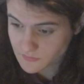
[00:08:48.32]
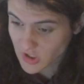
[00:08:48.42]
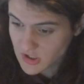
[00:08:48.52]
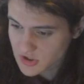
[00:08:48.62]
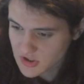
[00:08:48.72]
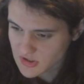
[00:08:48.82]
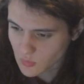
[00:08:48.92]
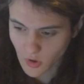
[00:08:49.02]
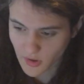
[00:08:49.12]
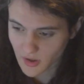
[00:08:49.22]
Like, it just
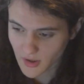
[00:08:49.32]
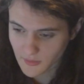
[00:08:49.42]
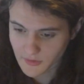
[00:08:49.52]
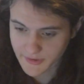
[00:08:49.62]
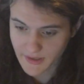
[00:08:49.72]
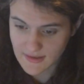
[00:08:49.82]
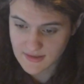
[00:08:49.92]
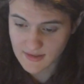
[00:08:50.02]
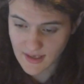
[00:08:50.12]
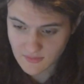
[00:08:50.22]
didn't work. I would
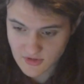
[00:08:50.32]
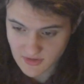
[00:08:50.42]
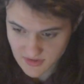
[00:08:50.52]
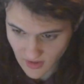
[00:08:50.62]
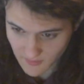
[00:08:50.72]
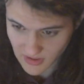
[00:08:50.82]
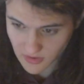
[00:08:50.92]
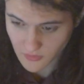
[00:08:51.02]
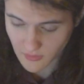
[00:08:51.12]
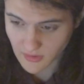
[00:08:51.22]
enter names on the start
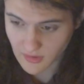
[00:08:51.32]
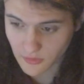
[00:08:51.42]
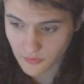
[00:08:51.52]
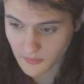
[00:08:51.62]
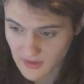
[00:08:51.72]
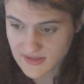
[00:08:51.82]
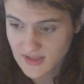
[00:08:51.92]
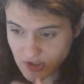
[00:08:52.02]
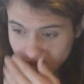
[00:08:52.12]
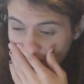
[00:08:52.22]
menu and then go through the main
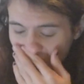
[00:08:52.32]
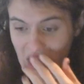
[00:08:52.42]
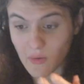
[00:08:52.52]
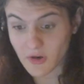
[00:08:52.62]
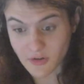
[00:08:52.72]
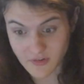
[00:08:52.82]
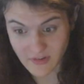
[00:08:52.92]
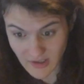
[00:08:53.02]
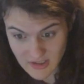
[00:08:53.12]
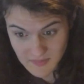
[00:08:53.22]
section, and when I got to
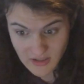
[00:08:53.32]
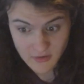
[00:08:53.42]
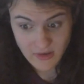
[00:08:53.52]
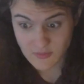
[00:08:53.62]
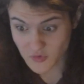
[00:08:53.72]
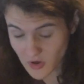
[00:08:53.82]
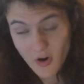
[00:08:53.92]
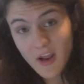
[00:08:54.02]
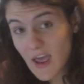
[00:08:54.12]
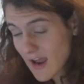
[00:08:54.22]
the last menu, the names were
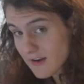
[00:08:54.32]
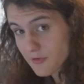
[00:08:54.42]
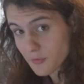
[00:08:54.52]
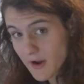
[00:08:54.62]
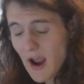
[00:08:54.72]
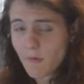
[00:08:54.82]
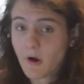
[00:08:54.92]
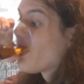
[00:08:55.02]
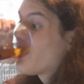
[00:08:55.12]
gone, and it threw an error.